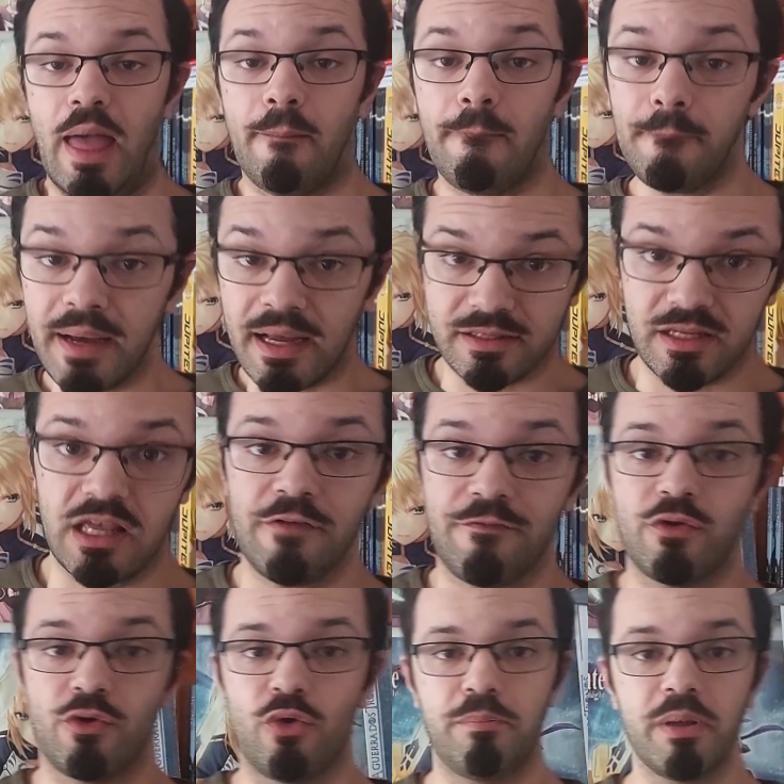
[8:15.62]
But
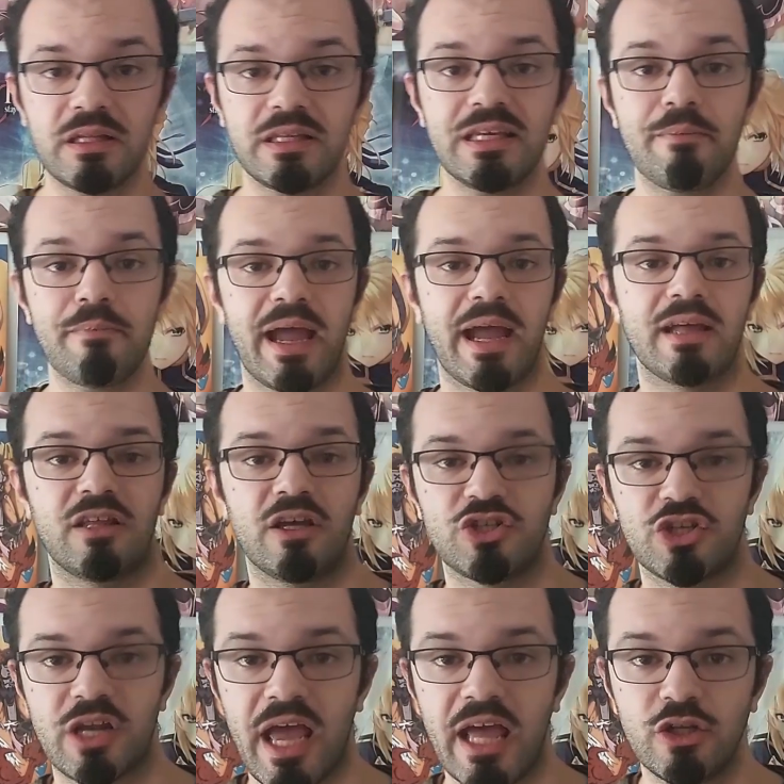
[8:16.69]
if you're building a mega
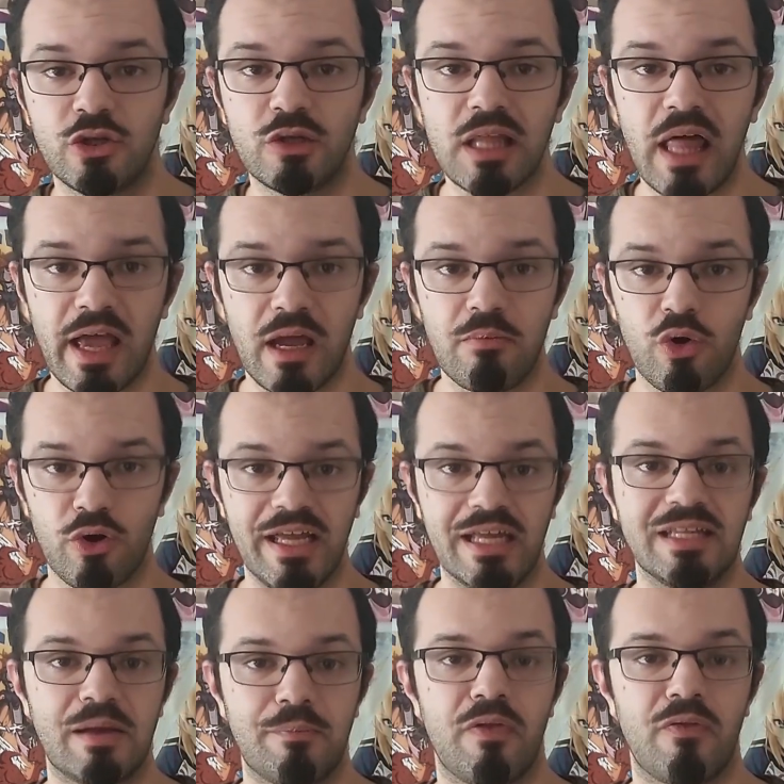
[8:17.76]
dungeon and you'd like more
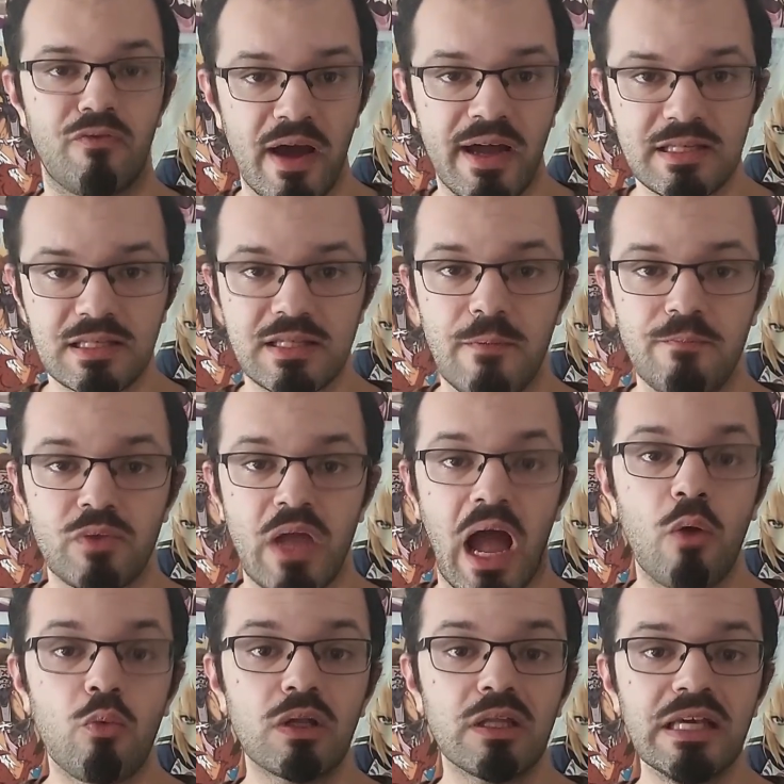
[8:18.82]
in-depth advice,
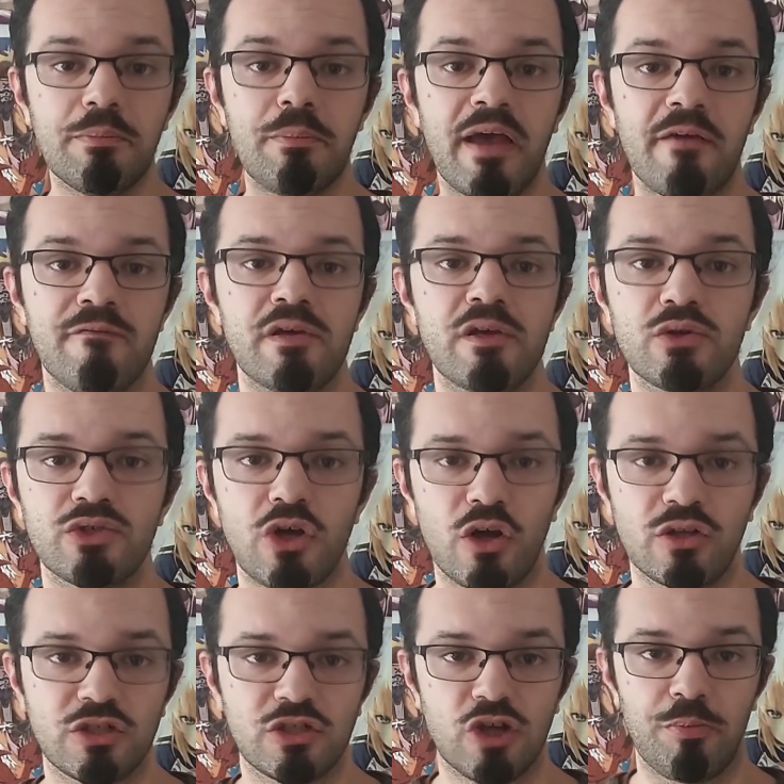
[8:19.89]
I will link my videos
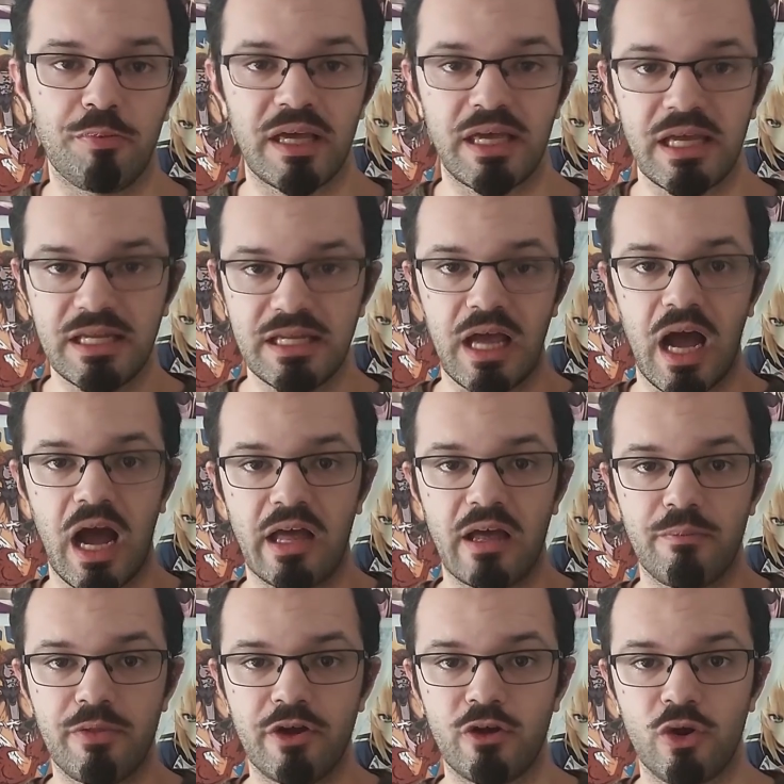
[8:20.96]
on the topic in the eye
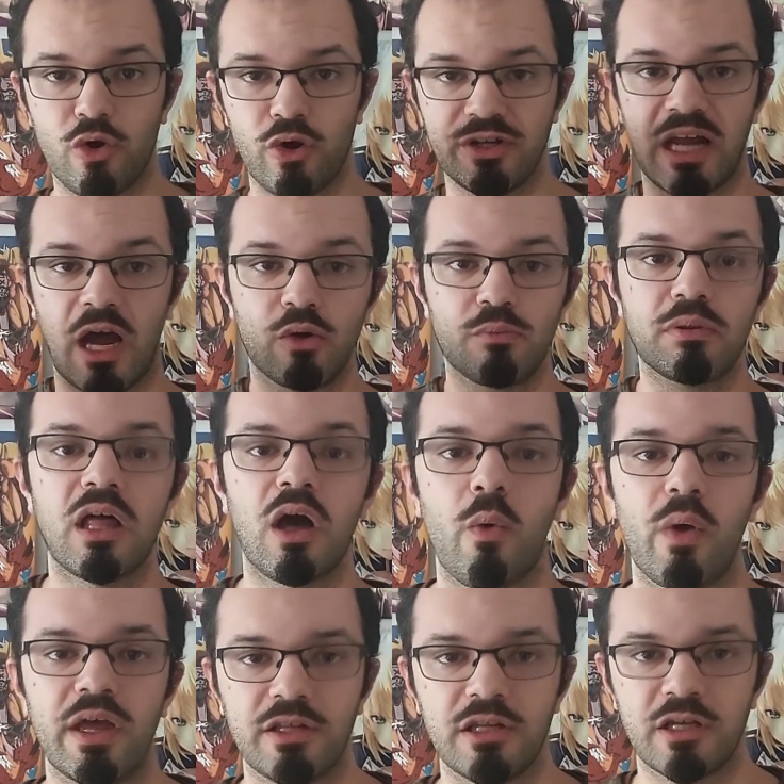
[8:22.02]
up there or down below
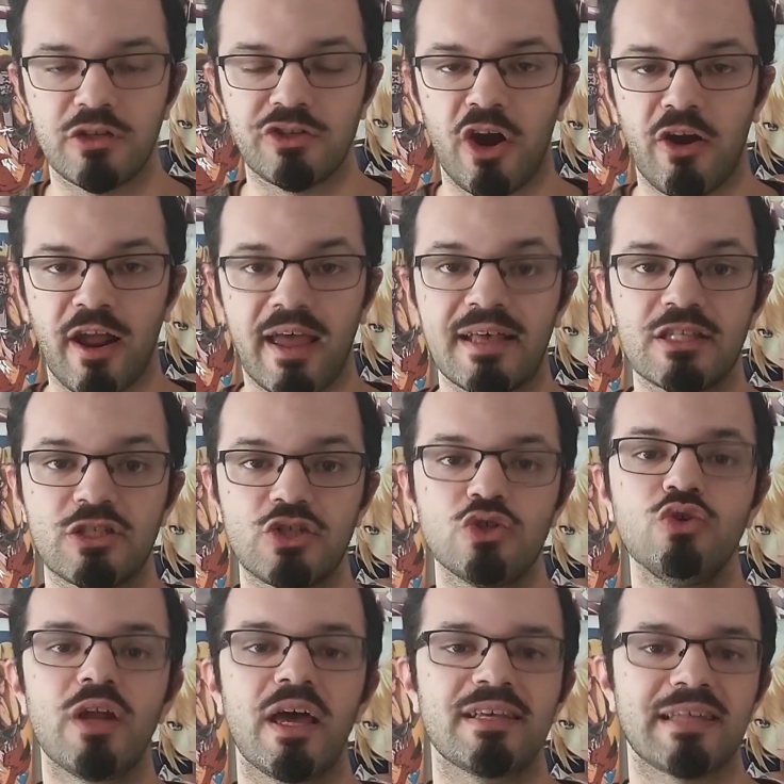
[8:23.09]
in the Underdark as
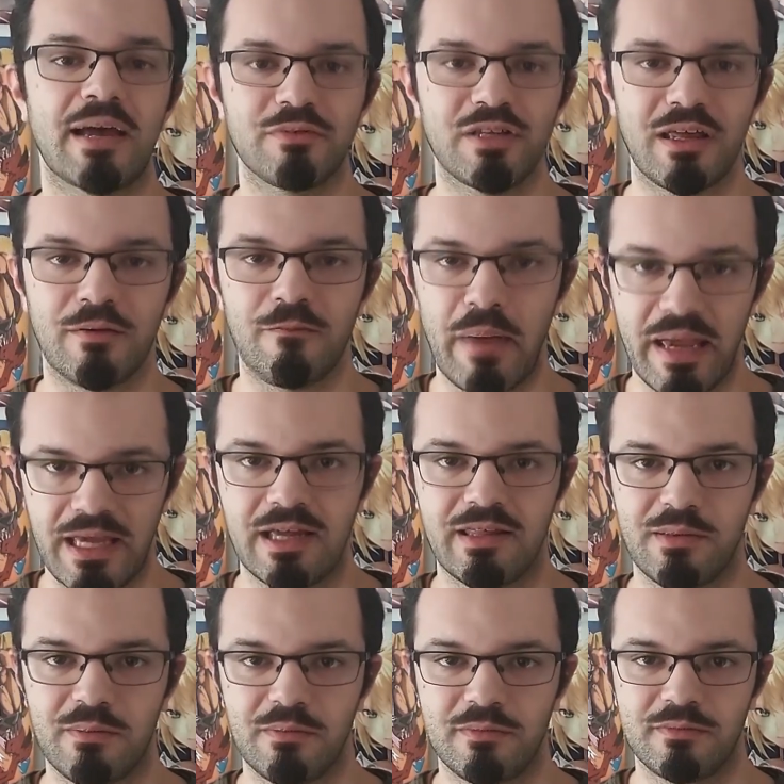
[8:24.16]
soon as I'm done making
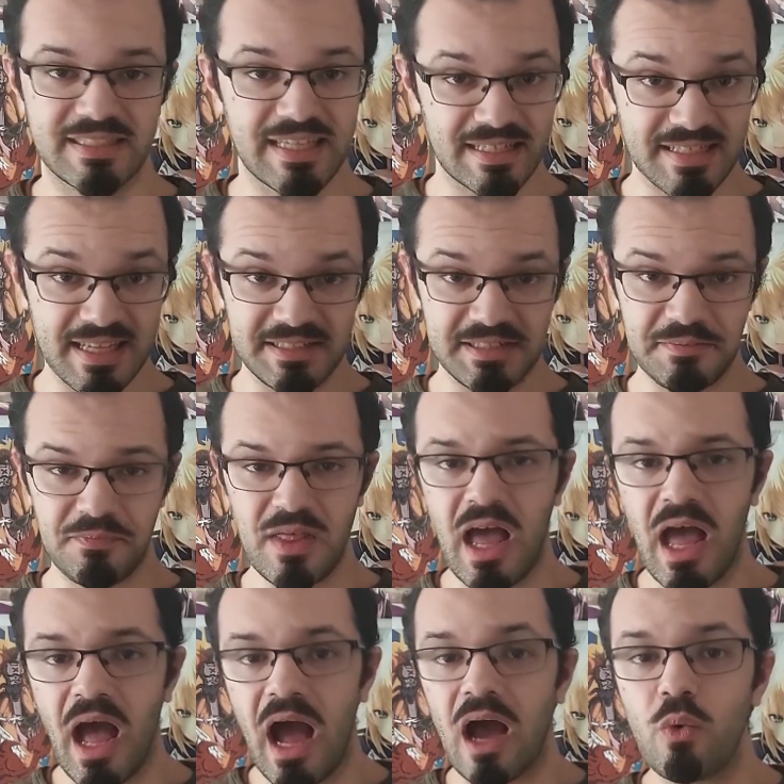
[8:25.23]
them. That's it.
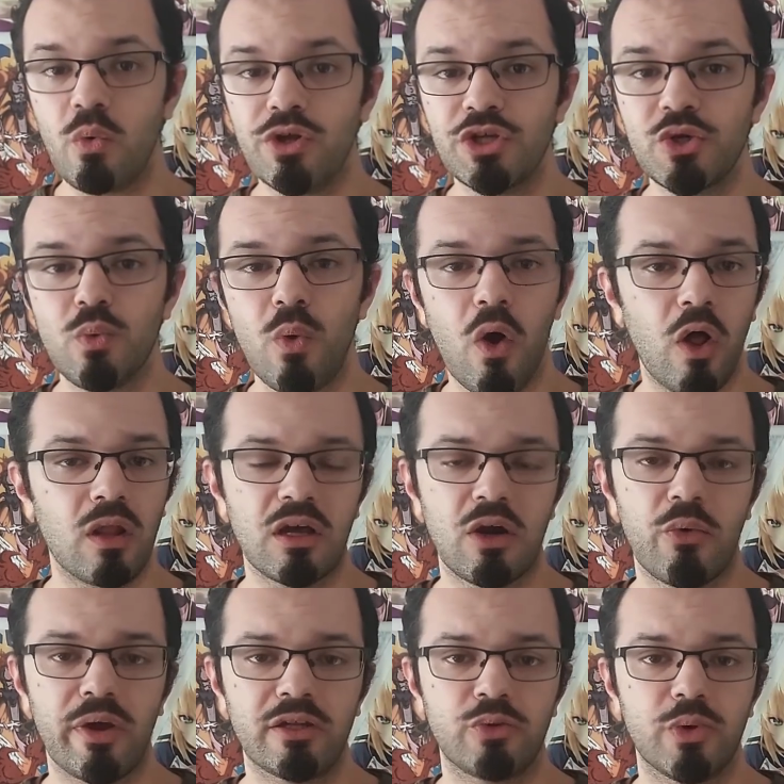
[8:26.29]
I wish you all a
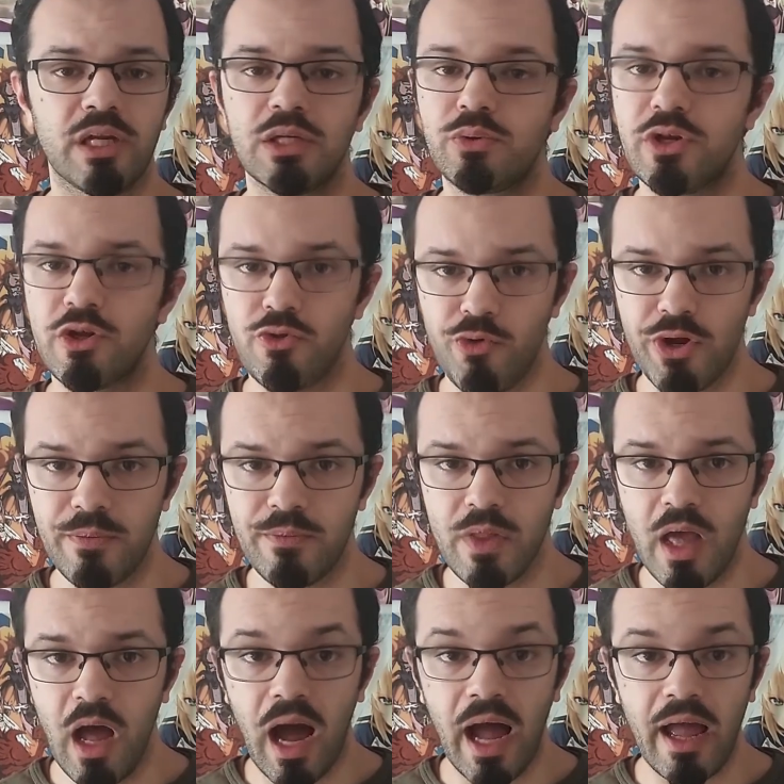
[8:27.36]
great 2023.
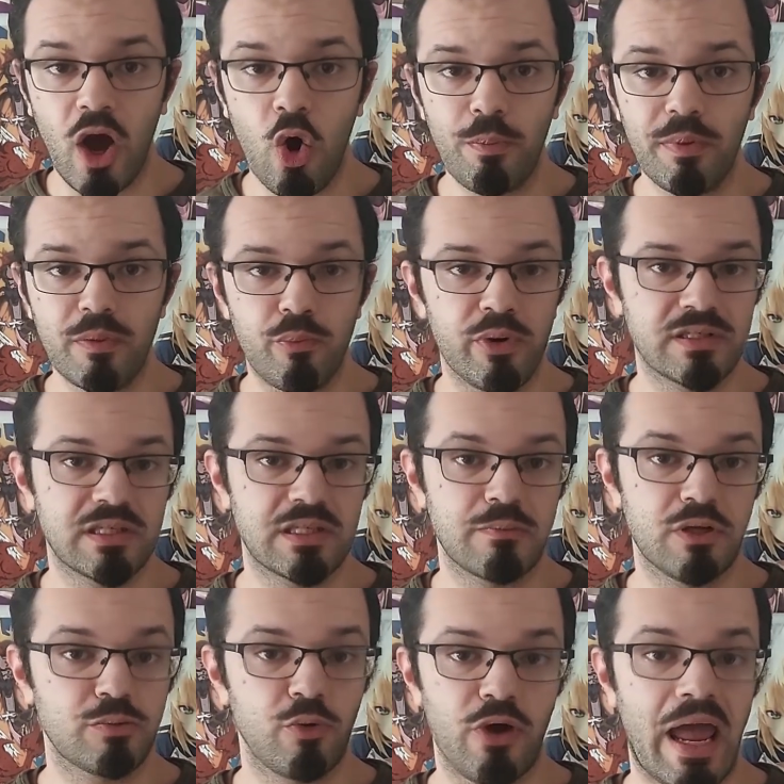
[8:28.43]
I hope it brings us
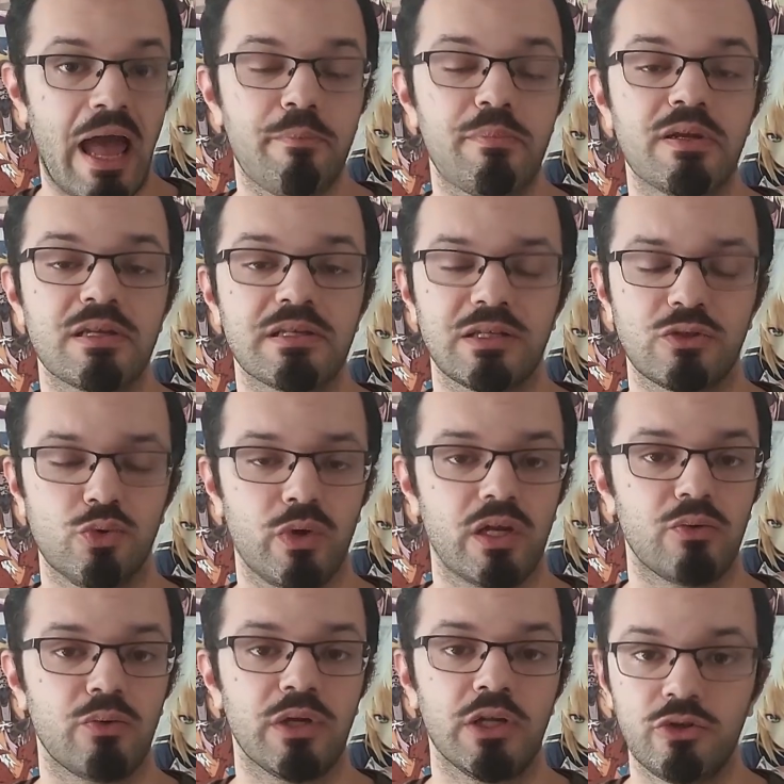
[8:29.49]
much more happiness than
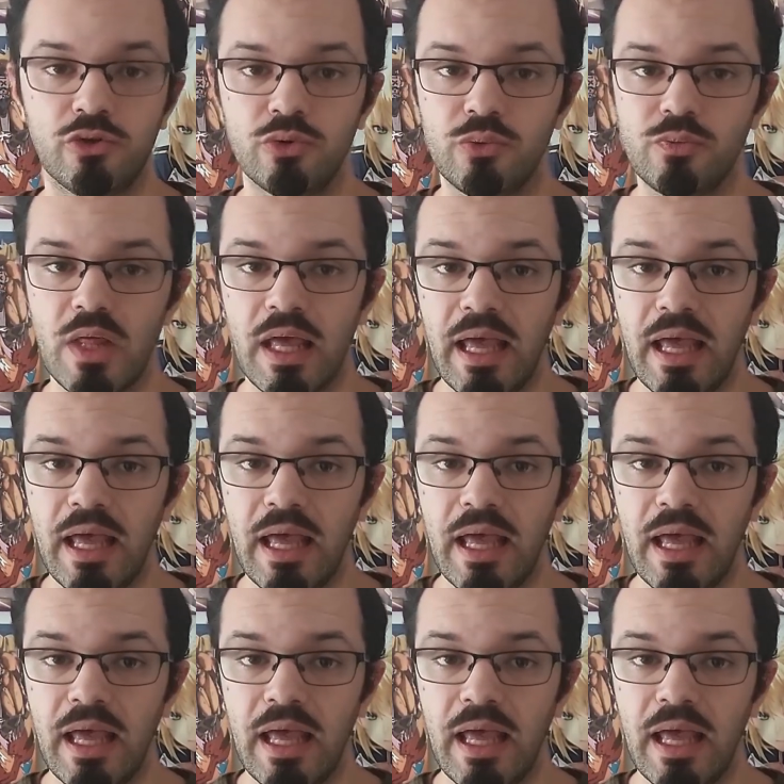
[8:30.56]
2022.